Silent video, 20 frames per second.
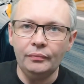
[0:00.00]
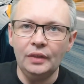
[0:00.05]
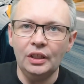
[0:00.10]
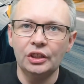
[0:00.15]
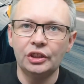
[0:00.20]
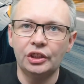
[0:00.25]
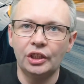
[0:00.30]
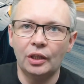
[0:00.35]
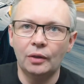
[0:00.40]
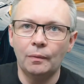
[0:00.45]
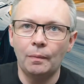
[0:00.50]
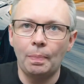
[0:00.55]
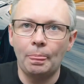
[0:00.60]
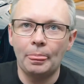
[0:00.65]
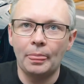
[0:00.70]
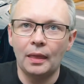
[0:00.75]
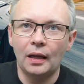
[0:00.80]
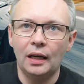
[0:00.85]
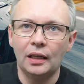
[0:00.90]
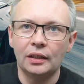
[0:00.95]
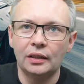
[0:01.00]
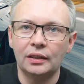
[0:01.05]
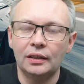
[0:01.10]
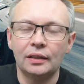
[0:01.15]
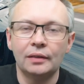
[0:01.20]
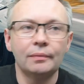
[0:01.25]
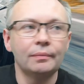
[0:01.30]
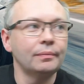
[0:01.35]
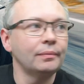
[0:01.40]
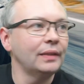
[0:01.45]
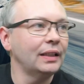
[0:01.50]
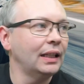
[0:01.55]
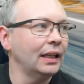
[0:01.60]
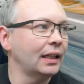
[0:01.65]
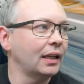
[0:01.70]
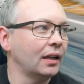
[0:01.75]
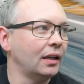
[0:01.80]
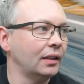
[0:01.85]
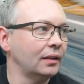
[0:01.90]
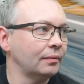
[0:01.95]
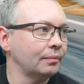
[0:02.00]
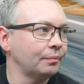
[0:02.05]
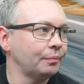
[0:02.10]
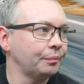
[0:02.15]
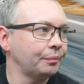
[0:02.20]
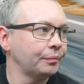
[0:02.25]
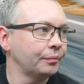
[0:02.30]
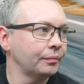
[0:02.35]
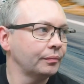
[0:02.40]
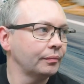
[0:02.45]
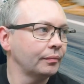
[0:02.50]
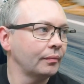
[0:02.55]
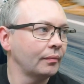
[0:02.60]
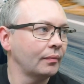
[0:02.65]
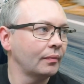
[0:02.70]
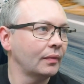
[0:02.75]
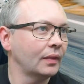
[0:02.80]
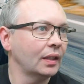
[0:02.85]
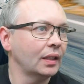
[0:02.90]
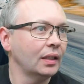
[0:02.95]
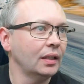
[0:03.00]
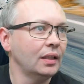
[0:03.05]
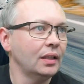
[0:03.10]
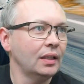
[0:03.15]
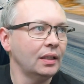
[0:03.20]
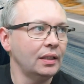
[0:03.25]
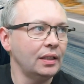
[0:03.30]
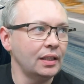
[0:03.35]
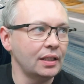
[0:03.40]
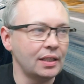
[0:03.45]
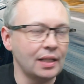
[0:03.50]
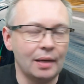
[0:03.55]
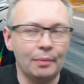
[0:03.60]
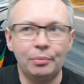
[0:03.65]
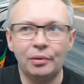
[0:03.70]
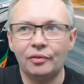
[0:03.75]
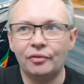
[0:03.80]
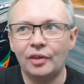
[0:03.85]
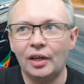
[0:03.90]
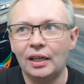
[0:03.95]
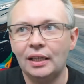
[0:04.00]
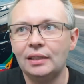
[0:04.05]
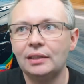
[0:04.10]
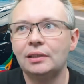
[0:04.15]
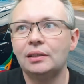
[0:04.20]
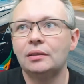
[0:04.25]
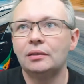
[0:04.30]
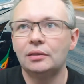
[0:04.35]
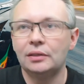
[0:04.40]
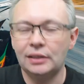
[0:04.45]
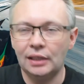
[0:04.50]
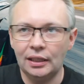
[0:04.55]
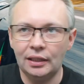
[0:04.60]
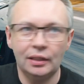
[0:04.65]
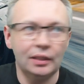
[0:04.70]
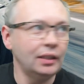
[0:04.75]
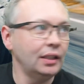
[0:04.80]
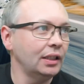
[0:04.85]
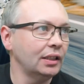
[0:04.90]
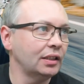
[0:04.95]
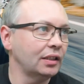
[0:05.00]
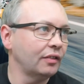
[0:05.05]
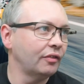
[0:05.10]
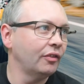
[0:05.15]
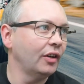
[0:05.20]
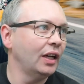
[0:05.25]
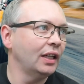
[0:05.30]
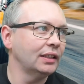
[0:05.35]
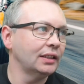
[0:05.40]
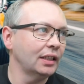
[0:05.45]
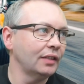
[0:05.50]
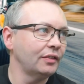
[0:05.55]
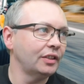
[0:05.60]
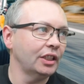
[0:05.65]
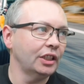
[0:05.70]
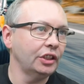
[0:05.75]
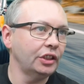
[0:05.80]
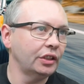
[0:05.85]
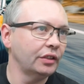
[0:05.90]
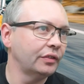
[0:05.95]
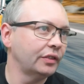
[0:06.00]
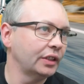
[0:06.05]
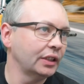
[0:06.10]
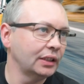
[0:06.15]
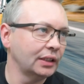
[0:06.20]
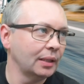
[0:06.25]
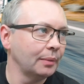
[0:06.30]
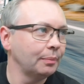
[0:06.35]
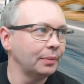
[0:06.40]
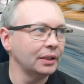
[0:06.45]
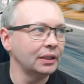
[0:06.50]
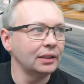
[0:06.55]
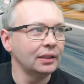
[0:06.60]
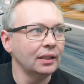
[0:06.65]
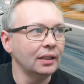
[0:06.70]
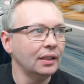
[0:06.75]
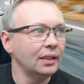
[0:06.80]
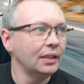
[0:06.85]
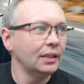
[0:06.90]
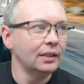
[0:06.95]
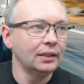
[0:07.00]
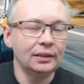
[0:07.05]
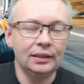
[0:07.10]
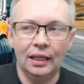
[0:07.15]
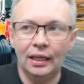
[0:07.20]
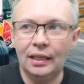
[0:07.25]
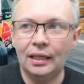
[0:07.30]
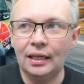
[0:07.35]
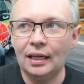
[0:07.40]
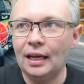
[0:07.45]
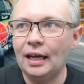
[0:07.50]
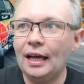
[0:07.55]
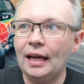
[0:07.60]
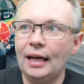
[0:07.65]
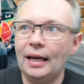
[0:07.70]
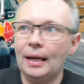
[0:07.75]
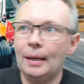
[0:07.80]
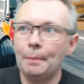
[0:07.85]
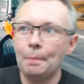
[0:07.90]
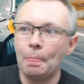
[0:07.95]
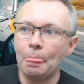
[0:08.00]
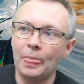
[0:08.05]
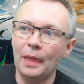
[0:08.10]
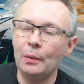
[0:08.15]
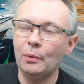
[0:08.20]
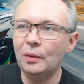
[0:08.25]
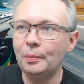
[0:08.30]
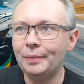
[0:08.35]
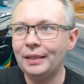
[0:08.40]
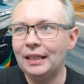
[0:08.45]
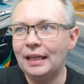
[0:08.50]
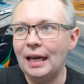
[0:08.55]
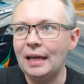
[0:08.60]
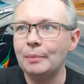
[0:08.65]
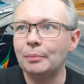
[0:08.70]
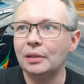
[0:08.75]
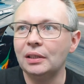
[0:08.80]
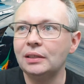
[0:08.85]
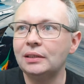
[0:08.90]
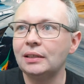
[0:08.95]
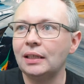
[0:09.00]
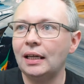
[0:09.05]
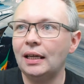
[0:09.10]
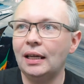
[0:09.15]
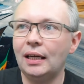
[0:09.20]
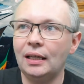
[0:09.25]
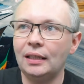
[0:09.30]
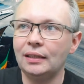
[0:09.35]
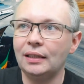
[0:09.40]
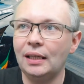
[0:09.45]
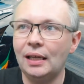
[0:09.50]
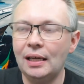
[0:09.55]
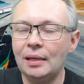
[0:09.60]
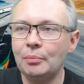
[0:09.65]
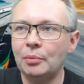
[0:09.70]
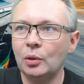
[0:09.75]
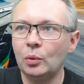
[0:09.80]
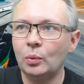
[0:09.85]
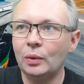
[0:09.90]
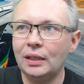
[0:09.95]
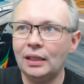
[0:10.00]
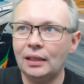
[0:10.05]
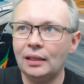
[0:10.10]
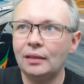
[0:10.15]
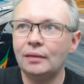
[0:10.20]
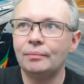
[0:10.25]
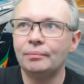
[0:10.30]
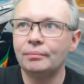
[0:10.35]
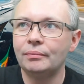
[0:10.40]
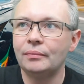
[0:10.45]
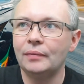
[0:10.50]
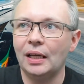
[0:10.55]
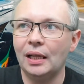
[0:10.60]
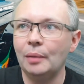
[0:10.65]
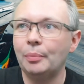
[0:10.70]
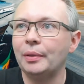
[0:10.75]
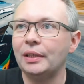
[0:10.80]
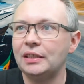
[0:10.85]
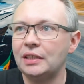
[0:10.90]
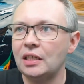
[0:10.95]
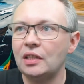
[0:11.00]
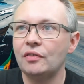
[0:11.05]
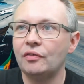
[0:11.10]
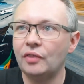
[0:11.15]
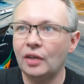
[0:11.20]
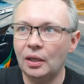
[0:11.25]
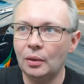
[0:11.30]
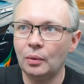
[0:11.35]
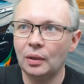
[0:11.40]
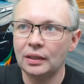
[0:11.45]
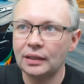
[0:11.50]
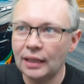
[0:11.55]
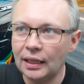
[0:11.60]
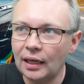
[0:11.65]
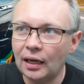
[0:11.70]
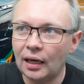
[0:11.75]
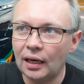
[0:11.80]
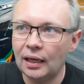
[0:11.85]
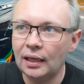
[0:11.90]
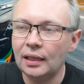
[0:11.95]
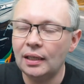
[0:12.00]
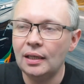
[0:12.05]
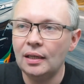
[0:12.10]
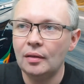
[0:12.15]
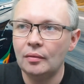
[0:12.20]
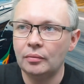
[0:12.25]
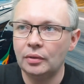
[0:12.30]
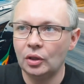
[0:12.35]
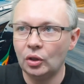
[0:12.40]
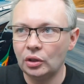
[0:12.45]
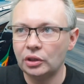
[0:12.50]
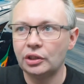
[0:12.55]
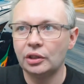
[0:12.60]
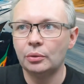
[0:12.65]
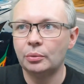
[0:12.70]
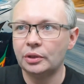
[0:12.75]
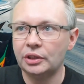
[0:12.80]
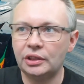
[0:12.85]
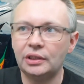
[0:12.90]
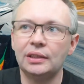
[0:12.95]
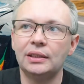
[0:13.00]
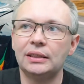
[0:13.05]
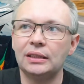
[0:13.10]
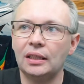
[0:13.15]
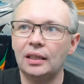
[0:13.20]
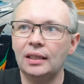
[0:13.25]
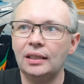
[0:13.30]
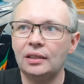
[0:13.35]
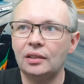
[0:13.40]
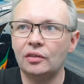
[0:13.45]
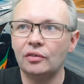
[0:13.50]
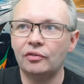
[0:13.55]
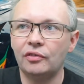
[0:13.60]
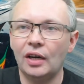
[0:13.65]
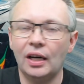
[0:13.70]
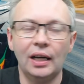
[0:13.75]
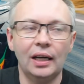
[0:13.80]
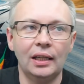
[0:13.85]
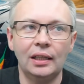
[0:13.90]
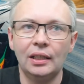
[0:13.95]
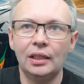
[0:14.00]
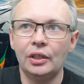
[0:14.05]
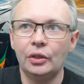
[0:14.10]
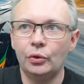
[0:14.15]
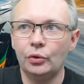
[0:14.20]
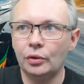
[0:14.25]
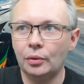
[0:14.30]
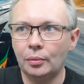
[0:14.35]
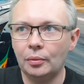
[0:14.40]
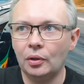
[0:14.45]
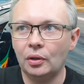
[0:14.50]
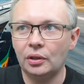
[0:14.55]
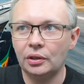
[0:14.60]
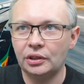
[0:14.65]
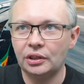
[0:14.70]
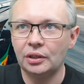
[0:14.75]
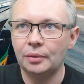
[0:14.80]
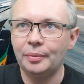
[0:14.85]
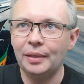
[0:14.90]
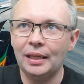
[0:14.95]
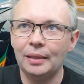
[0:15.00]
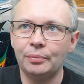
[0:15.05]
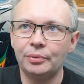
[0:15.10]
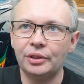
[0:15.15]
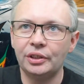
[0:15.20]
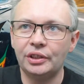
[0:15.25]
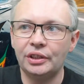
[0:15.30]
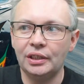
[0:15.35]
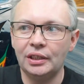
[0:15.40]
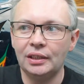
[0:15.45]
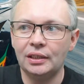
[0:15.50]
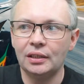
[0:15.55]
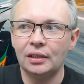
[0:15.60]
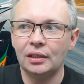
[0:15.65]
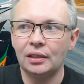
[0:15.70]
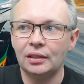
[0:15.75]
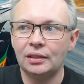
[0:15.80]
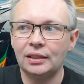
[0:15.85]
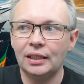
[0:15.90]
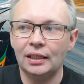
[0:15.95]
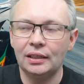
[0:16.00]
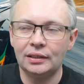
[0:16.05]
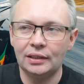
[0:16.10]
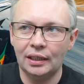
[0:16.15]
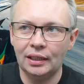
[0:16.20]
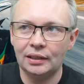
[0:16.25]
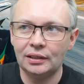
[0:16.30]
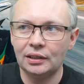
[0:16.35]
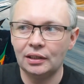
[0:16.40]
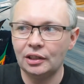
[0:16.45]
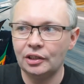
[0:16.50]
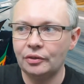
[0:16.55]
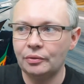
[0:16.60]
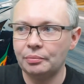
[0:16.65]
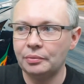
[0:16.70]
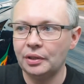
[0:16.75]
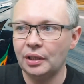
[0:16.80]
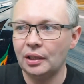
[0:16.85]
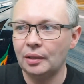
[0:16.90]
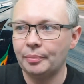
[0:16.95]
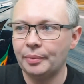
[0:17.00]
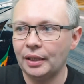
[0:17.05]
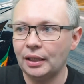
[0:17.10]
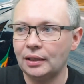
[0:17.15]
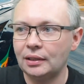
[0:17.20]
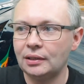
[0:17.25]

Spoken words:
So I'm going to click on the example files, say that these are the files I've sent you for example's sake. They will be labeled. The label will help identify what they are, but also once inside the file you'll also be able to see the telltale signs from Dynapack.